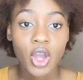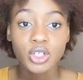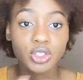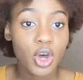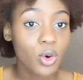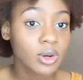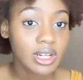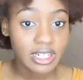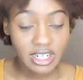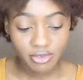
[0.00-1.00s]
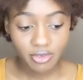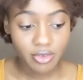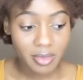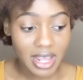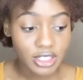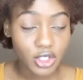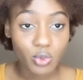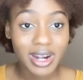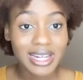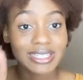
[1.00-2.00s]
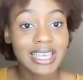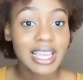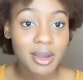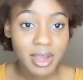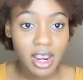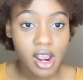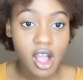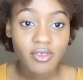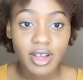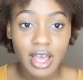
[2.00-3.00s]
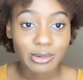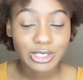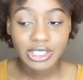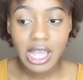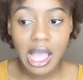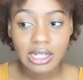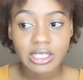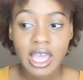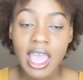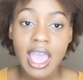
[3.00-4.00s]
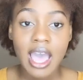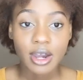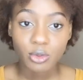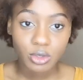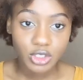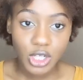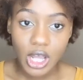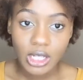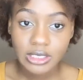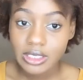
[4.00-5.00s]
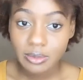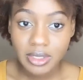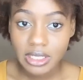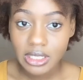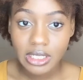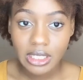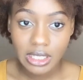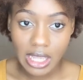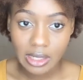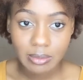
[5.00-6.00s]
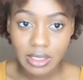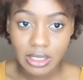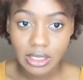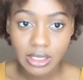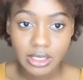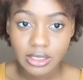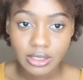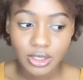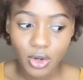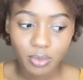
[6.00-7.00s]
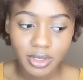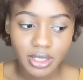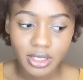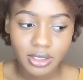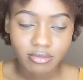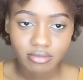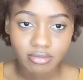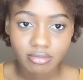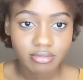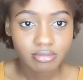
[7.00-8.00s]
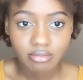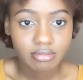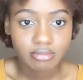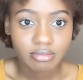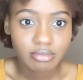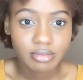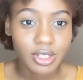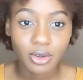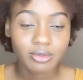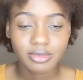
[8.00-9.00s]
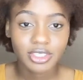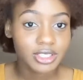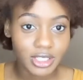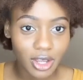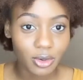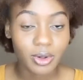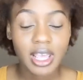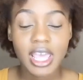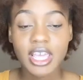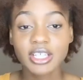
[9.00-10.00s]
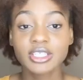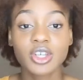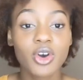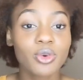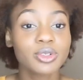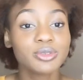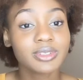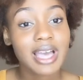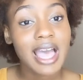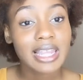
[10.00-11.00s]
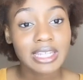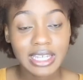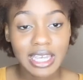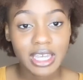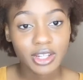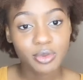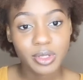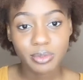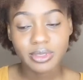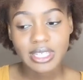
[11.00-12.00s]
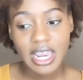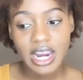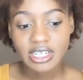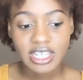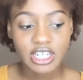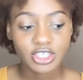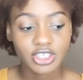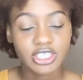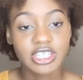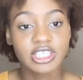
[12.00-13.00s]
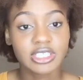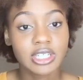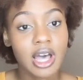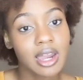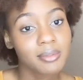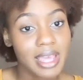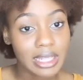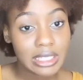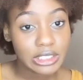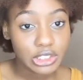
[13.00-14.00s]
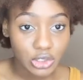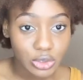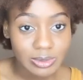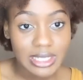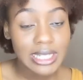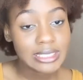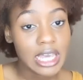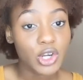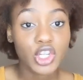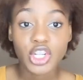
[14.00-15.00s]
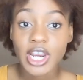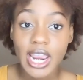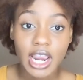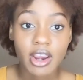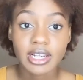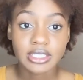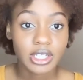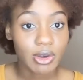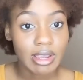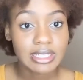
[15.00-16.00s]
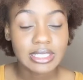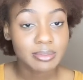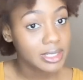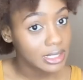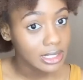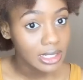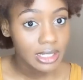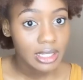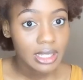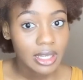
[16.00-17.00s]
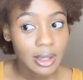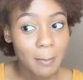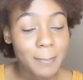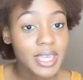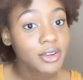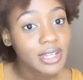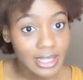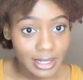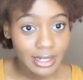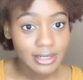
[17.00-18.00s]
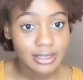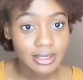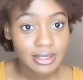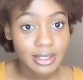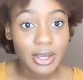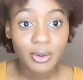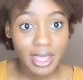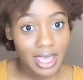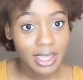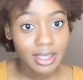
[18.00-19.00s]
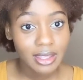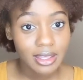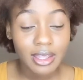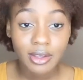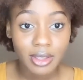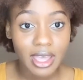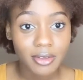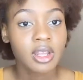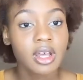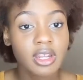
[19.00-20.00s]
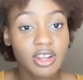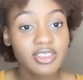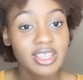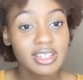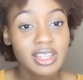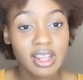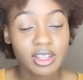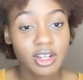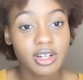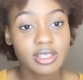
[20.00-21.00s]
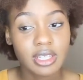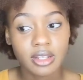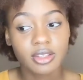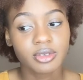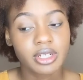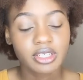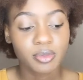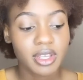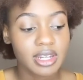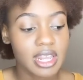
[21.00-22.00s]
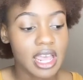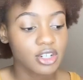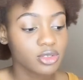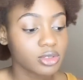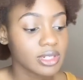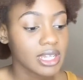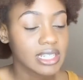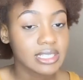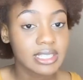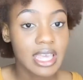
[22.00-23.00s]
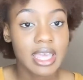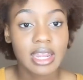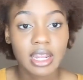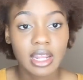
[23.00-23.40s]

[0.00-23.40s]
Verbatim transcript: totally different from mine. So when I did cut my hair off, I was shocked. I don't want y'all to be like me. Don't be don't just don't so do not look at other people's hair textures and just automatically assume that that's how your hair is going to be period okay okay another thing that i learned in three years of being natural is that